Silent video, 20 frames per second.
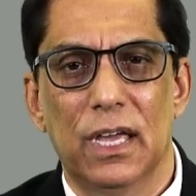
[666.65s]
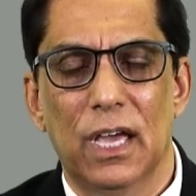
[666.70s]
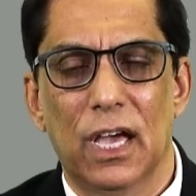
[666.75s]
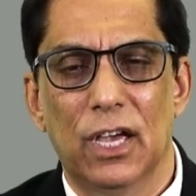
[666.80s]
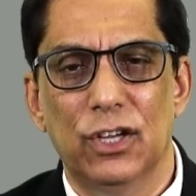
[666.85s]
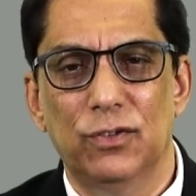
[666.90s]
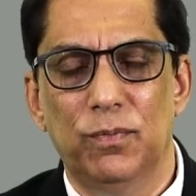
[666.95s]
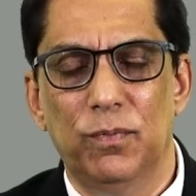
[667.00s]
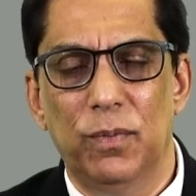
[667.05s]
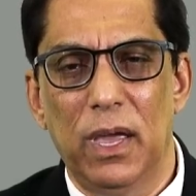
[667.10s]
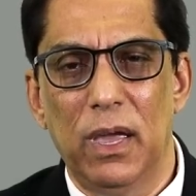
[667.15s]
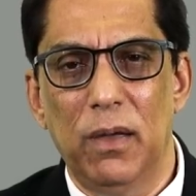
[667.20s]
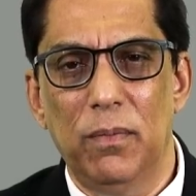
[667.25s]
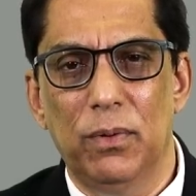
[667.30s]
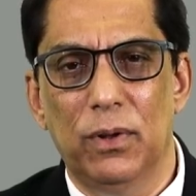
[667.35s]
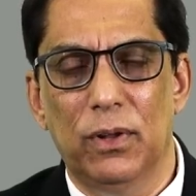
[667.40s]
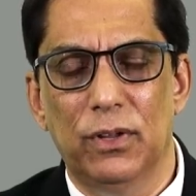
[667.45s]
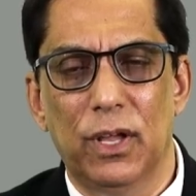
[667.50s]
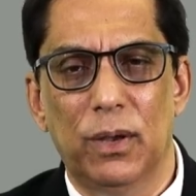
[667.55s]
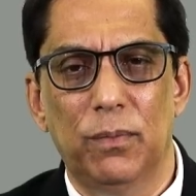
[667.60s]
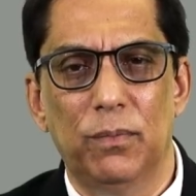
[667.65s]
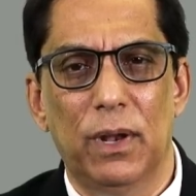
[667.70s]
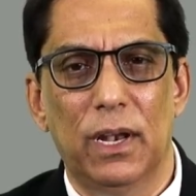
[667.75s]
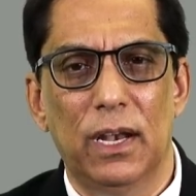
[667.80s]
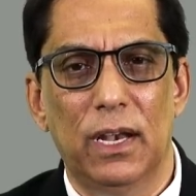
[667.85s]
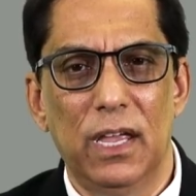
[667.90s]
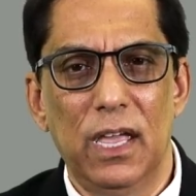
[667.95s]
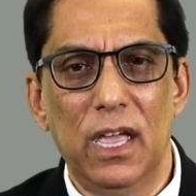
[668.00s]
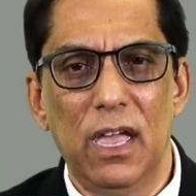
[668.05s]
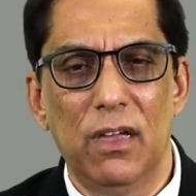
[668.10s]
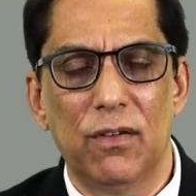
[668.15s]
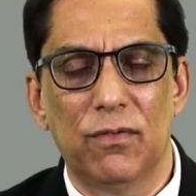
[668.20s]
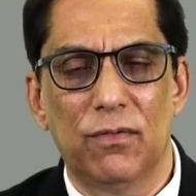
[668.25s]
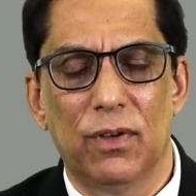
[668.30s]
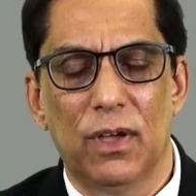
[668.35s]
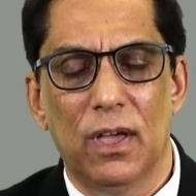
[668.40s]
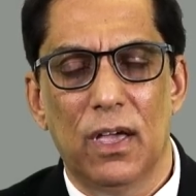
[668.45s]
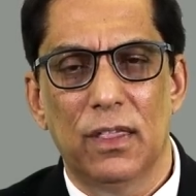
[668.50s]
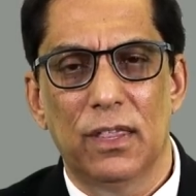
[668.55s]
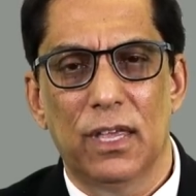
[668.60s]
as people that believe
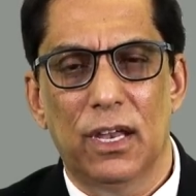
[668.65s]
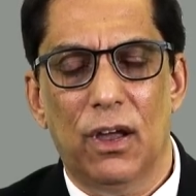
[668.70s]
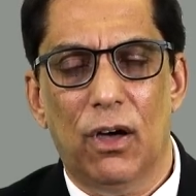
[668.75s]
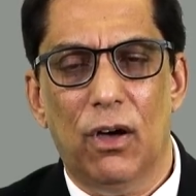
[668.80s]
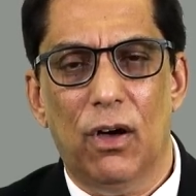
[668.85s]
that our